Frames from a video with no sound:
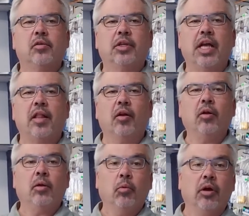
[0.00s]
So
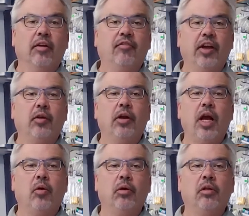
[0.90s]
together, we're going to
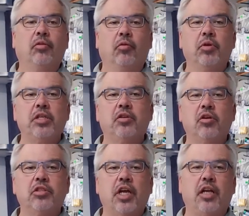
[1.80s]
figure it out through
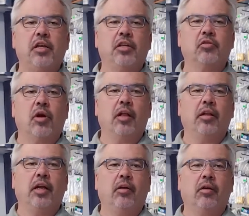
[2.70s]
research and
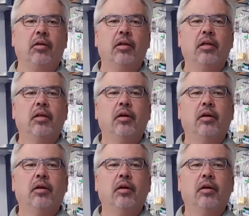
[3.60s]
trial and error.